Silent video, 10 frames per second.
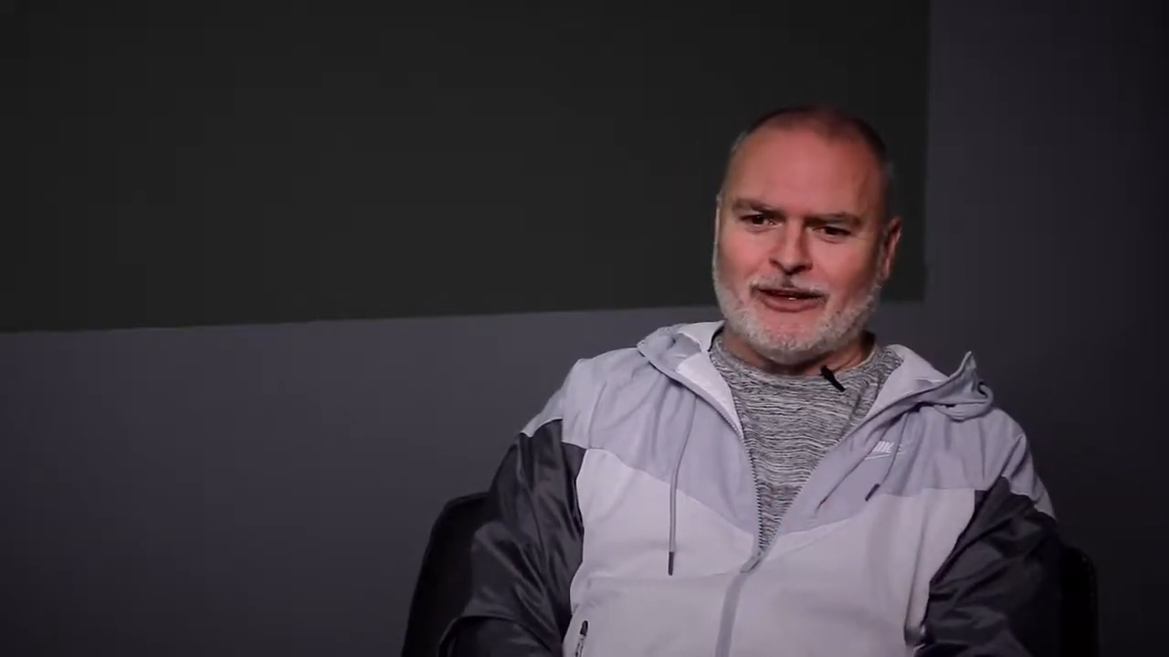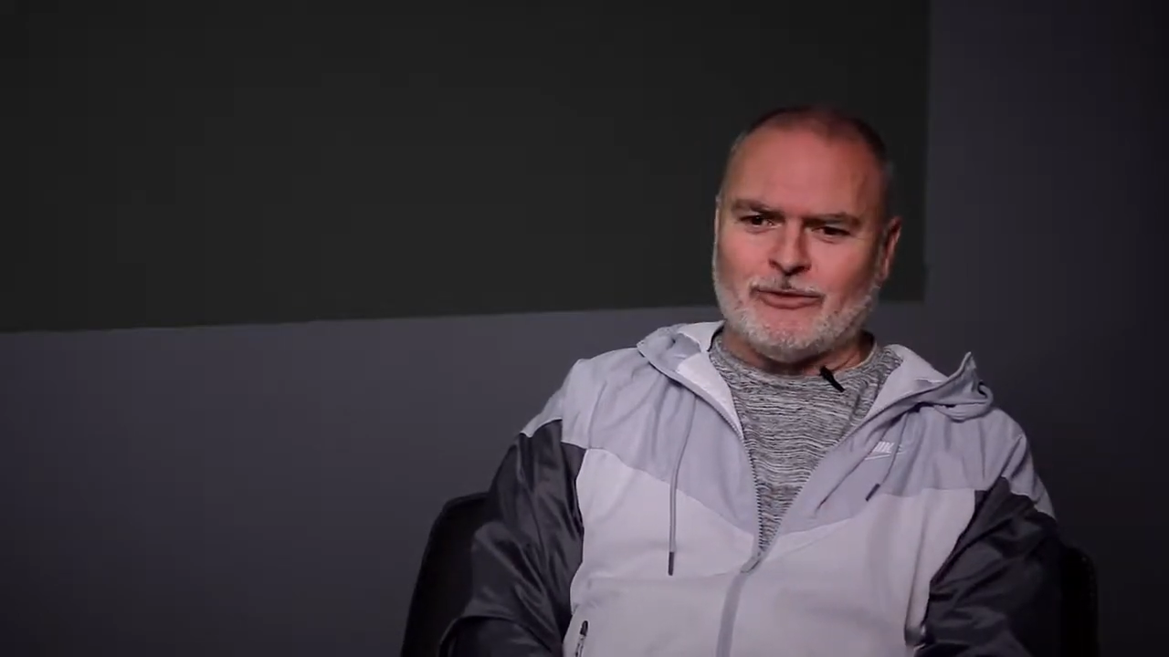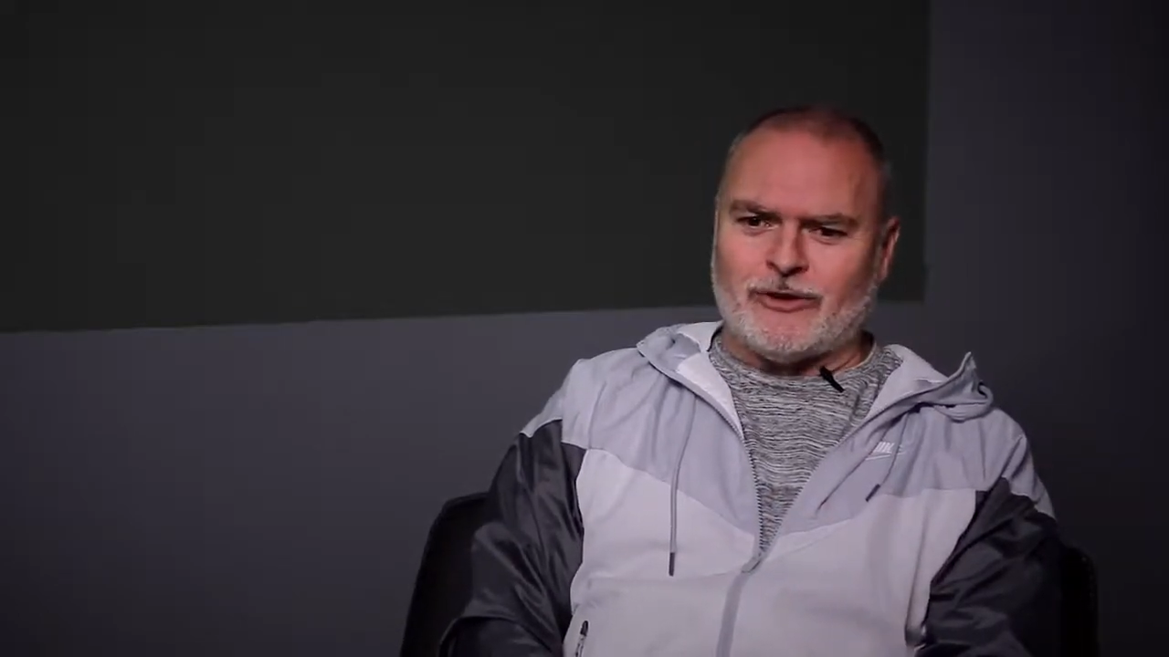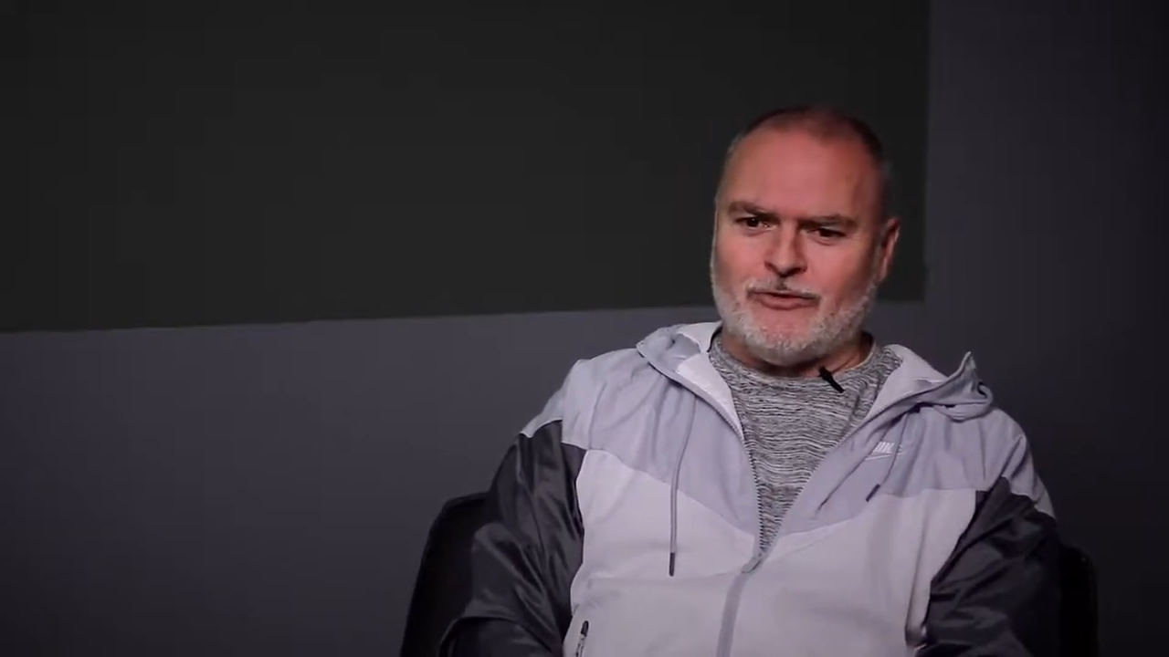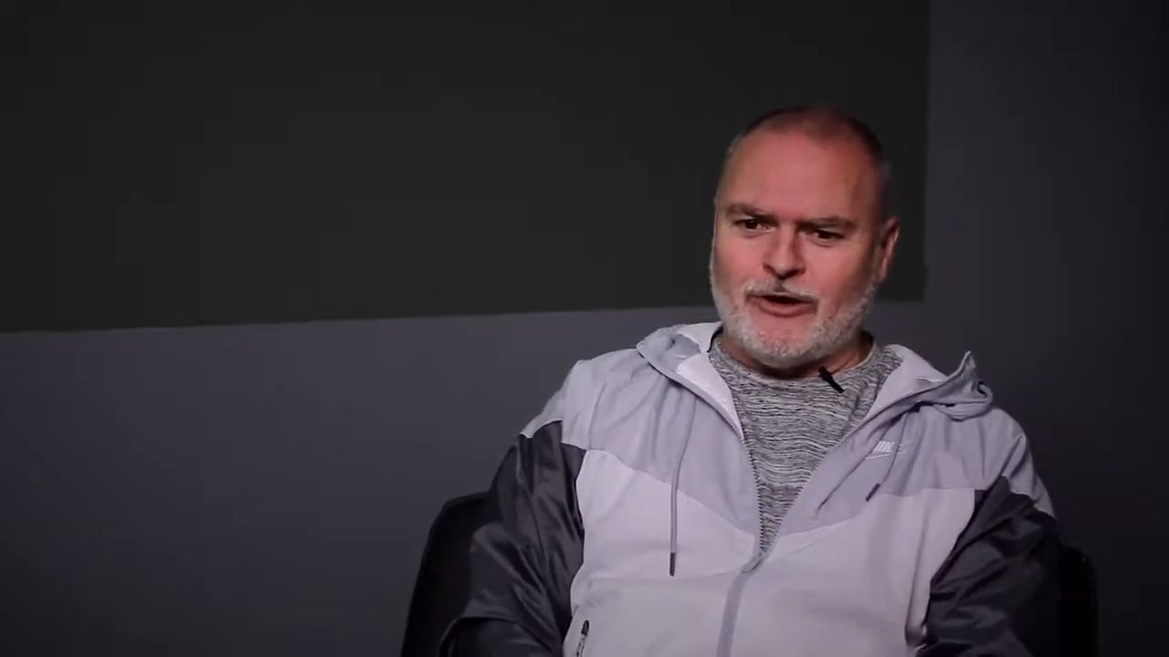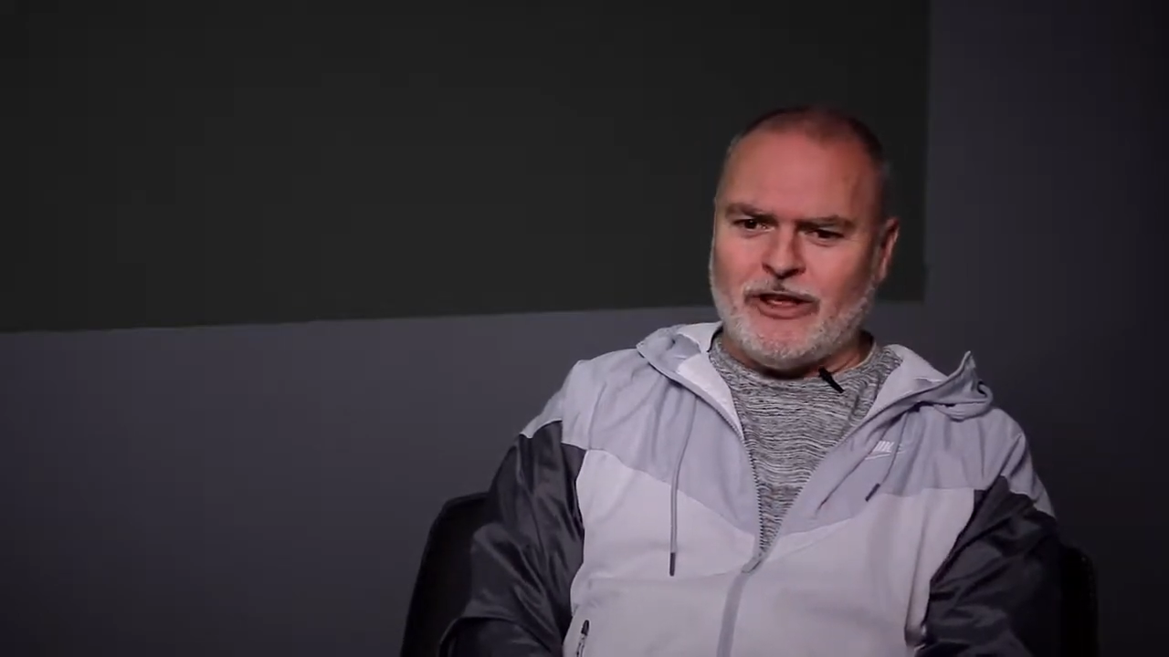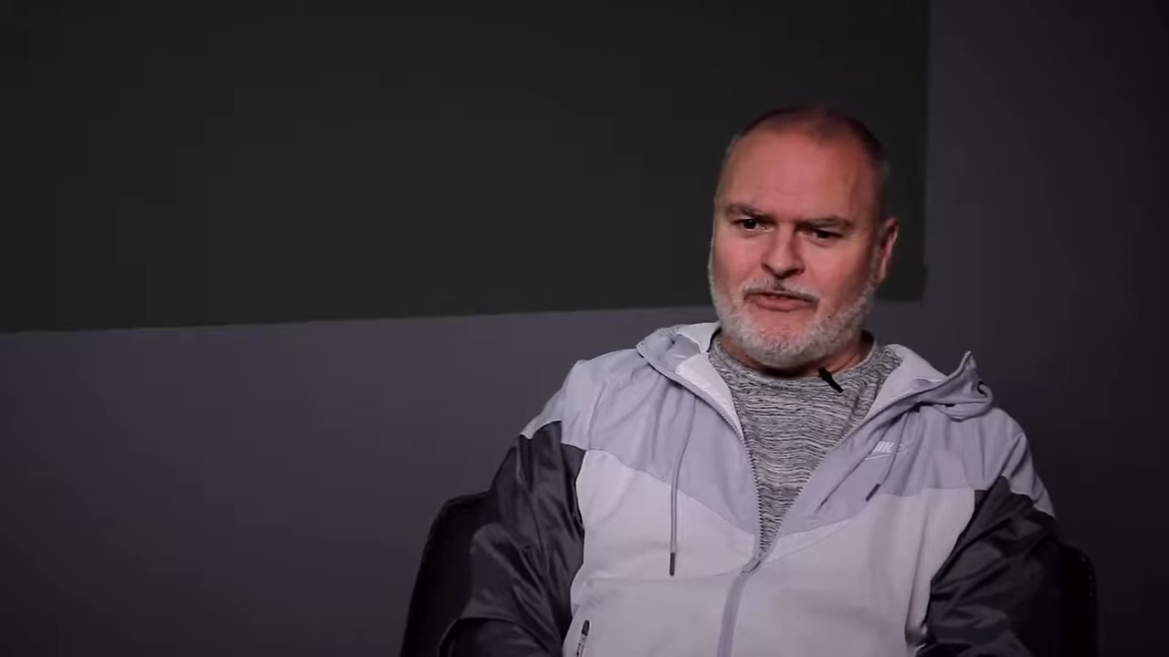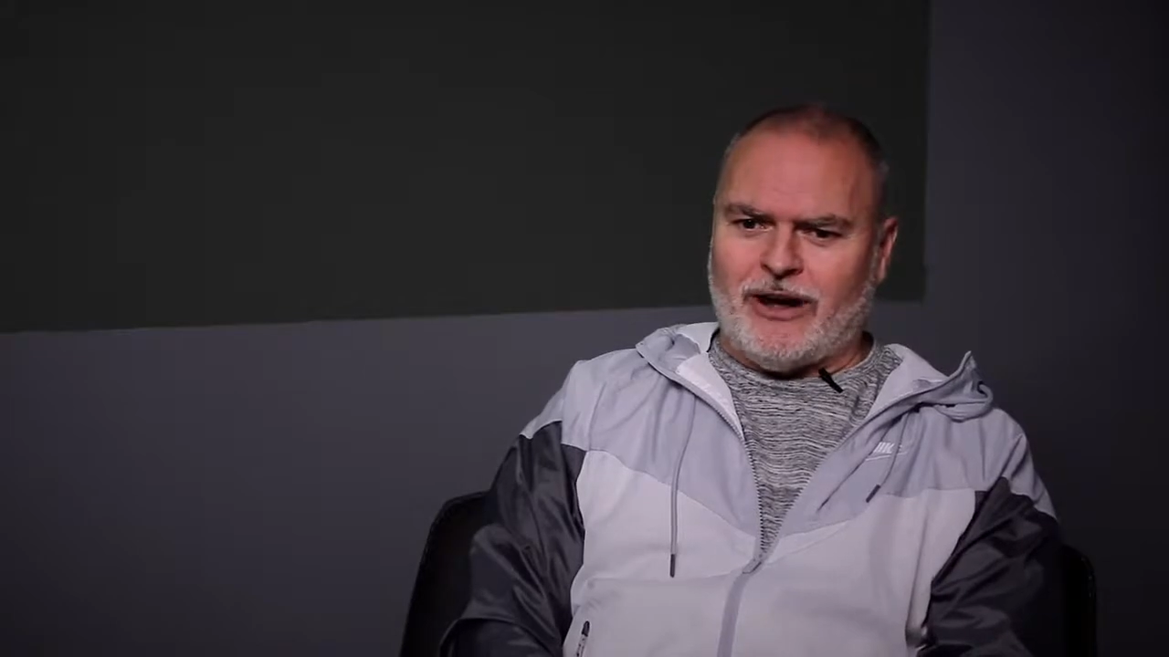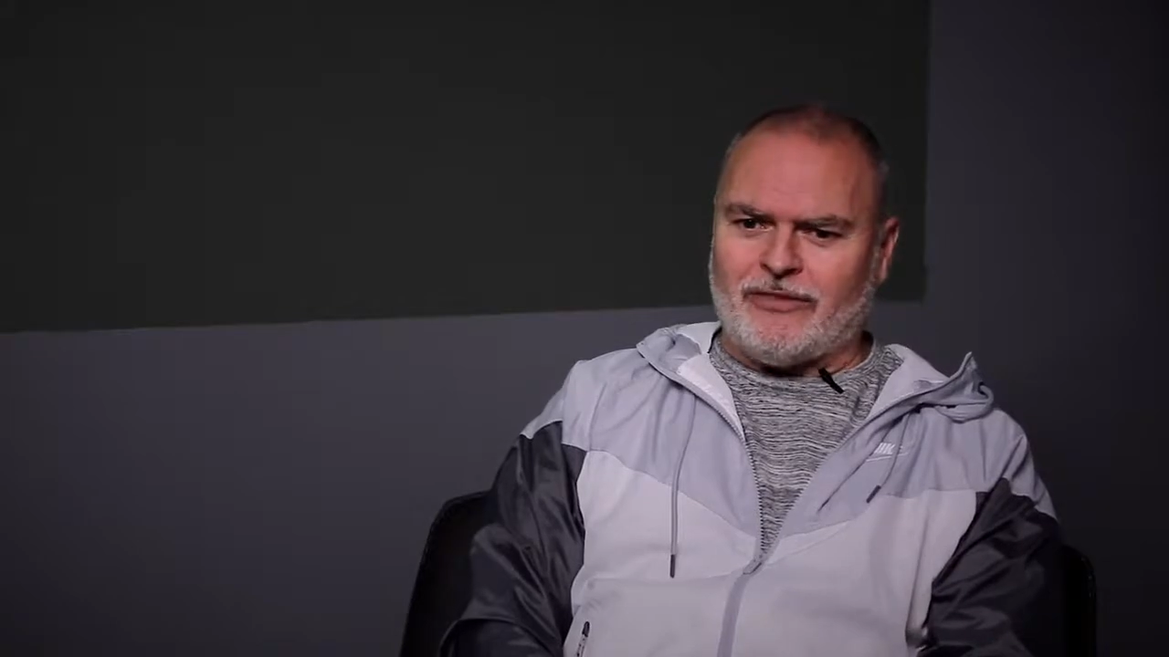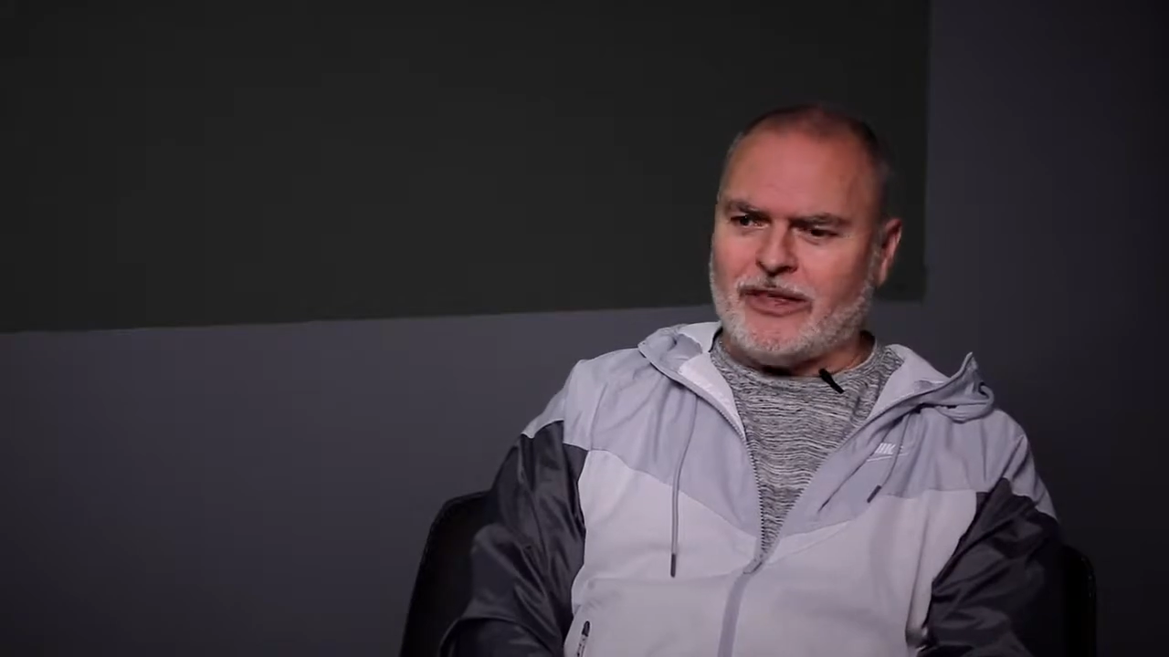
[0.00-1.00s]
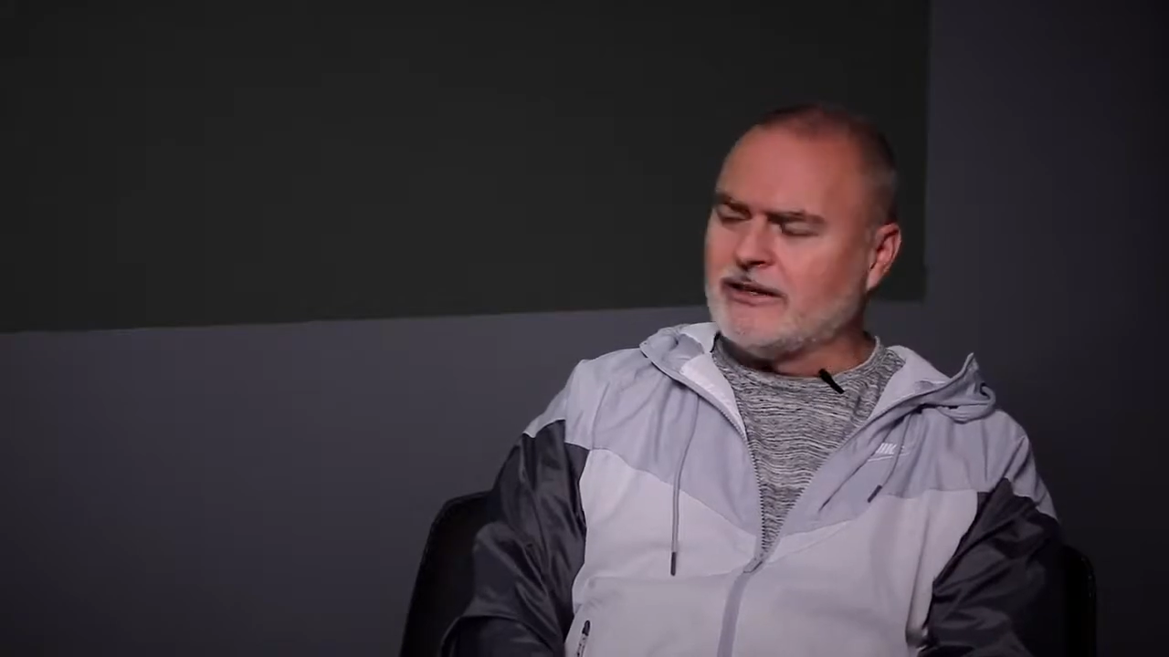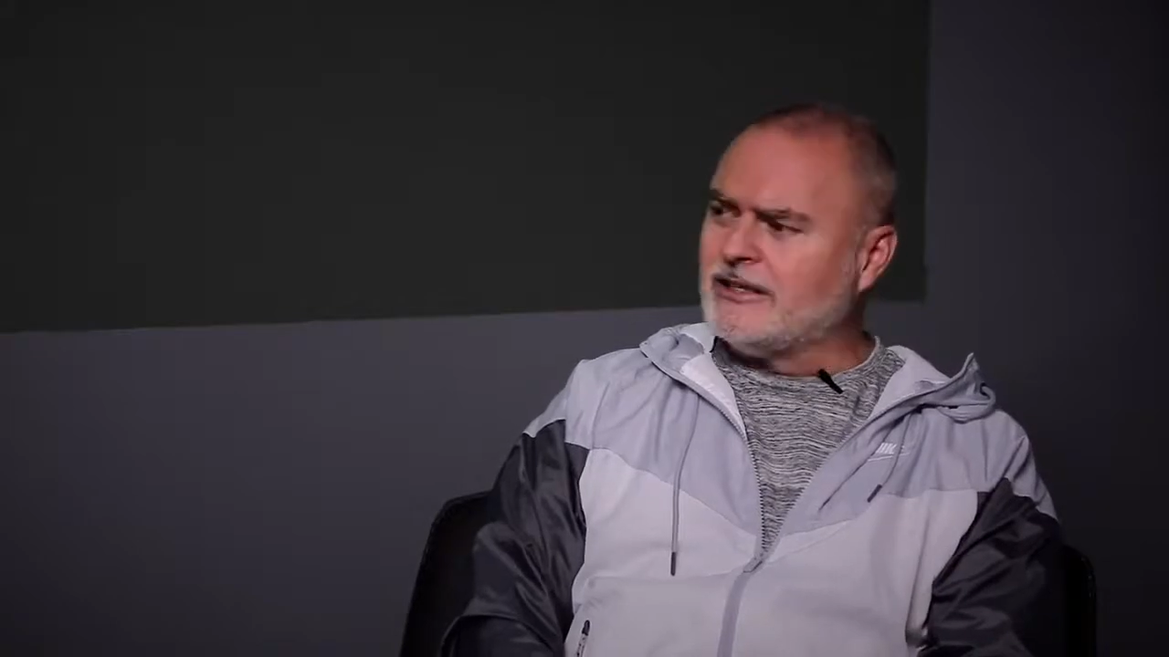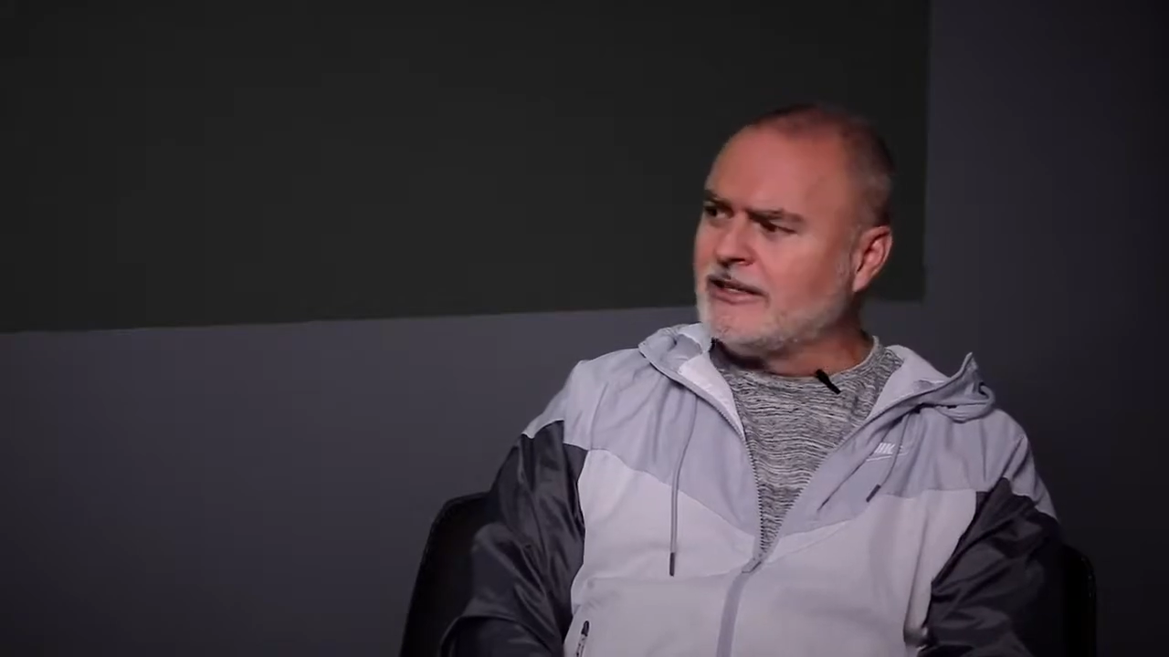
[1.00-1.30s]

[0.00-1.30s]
there was a 45,000